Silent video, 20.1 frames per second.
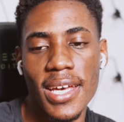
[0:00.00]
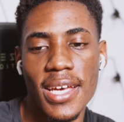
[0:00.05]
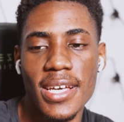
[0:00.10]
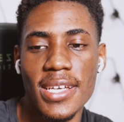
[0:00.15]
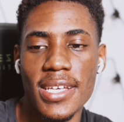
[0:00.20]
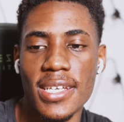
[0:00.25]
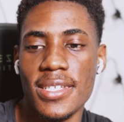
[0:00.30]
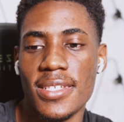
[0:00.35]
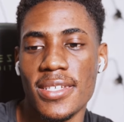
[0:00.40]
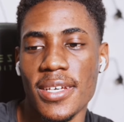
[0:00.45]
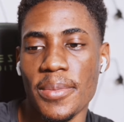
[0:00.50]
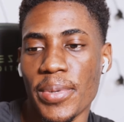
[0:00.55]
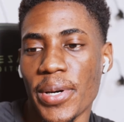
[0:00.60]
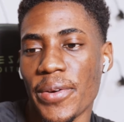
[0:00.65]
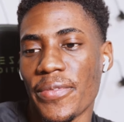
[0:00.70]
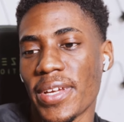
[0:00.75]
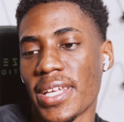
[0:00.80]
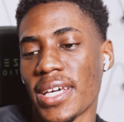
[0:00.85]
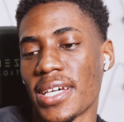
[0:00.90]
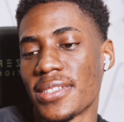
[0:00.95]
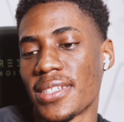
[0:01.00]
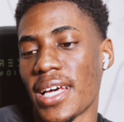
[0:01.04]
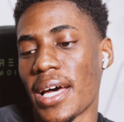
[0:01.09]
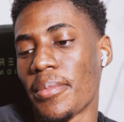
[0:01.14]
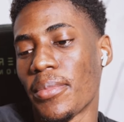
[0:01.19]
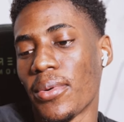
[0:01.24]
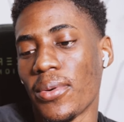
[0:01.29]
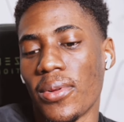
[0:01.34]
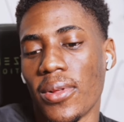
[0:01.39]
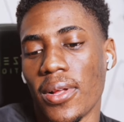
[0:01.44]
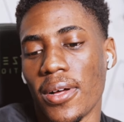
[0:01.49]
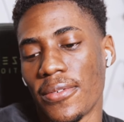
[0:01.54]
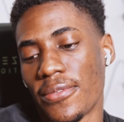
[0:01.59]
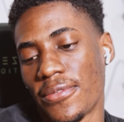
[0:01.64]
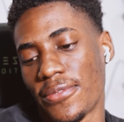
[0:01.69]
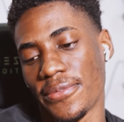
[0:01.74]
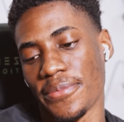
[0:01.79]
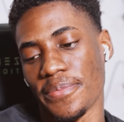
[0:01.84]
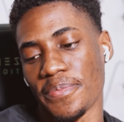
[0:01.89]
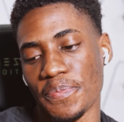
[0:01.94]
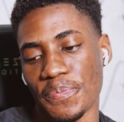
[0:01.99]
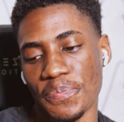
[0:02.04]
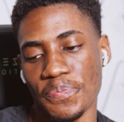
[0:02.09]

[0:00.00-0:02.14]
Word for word: is a perfect example of